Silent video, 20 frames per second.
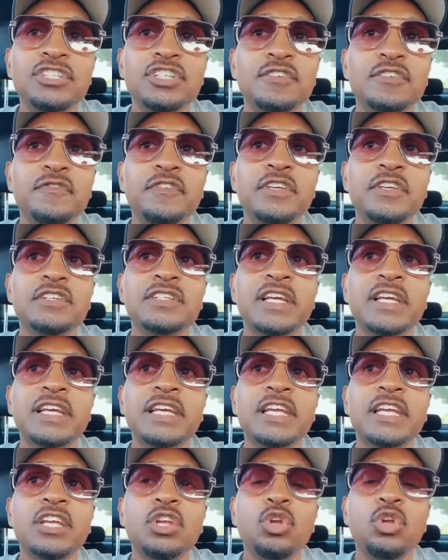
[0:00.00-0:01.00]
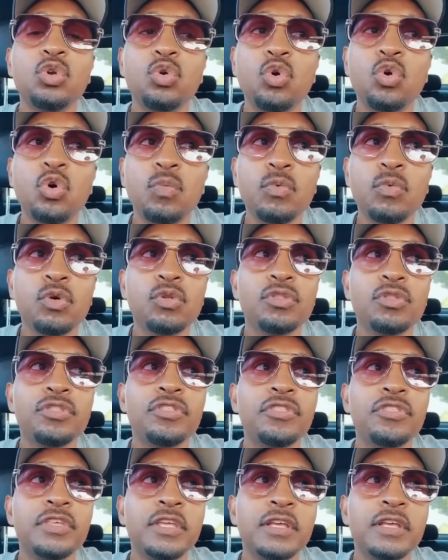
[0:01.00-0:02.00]
it just feels like a normal
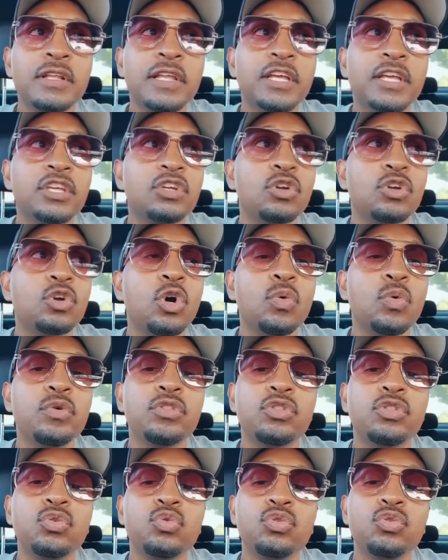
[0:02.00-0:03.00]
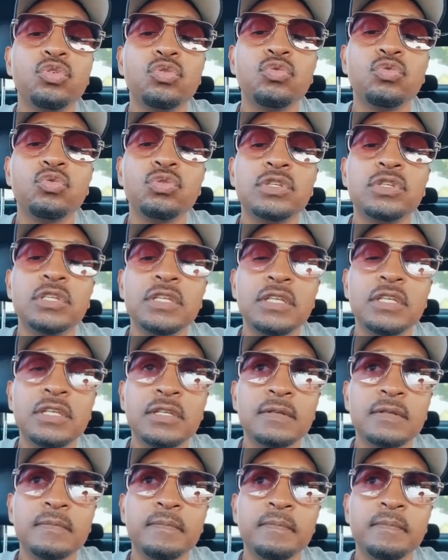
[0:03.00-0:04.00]
thing, like you're going through the
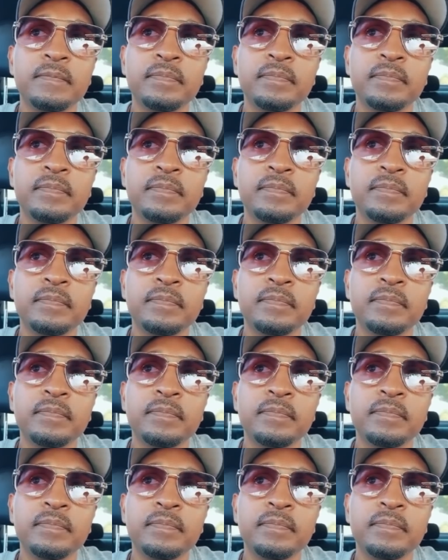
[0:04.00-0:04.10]
routine.